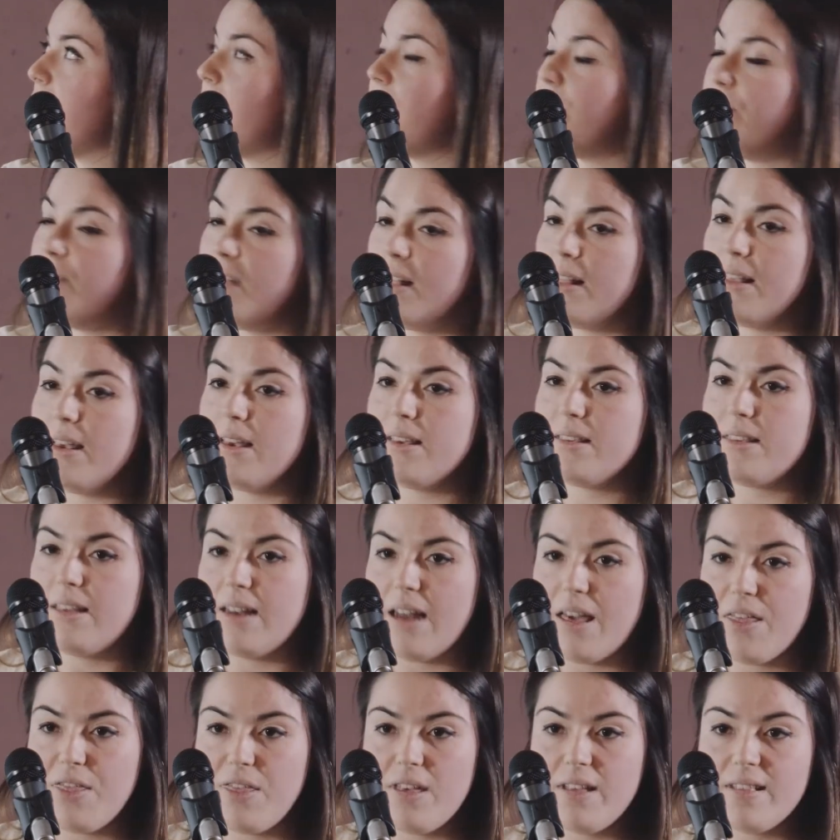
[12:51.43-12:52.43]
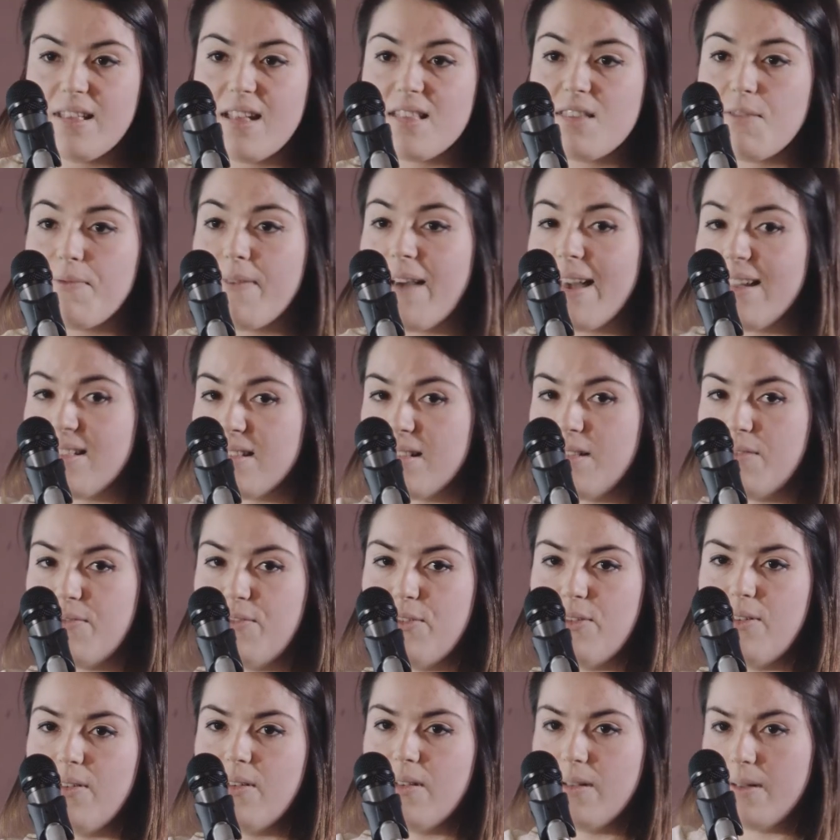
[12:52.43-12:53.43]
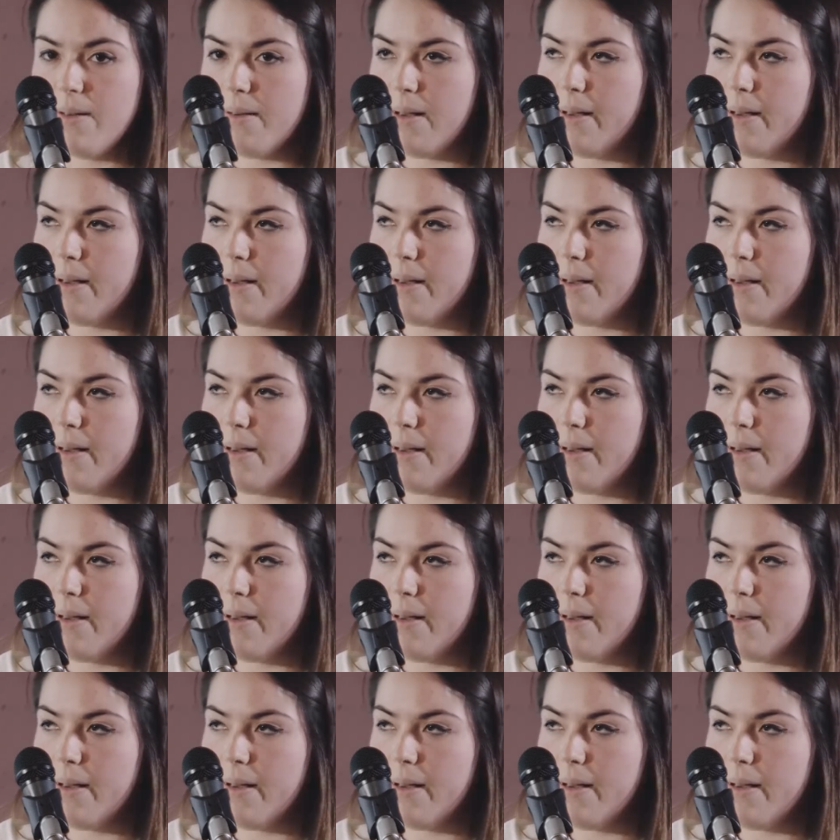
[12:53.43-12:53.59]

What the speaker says: and feelings, and I think that's vital for